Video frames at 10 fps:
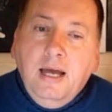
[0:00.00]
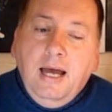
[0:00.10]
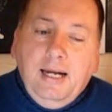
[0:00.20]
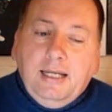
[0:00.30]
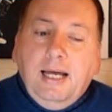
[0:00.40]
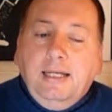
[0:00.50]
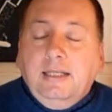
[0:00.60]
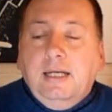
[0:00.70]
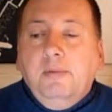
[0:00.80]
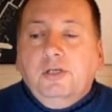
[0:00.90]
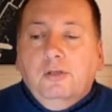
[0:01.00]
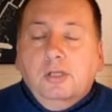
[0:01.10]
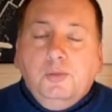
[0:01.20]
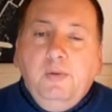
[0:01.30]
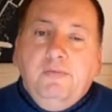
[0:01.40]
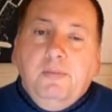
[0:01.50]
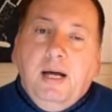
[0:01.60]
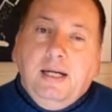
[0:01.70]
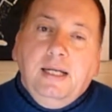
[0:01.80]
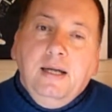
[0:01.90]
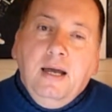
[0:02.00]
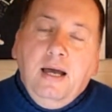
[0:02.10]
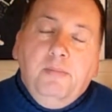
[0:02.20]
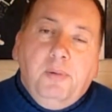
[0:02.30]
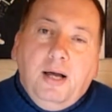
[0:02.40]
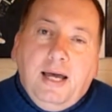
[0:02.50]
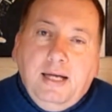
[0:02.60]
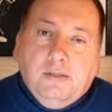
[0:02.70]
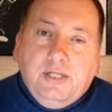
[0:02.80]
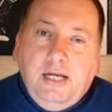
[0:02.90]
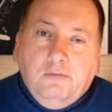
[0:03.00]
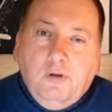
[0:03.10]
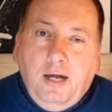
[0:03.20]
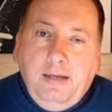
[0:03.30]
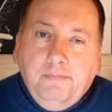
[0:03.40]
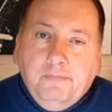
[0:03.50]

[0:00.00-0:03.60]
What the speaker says: and again come across with the money and buy a house outright.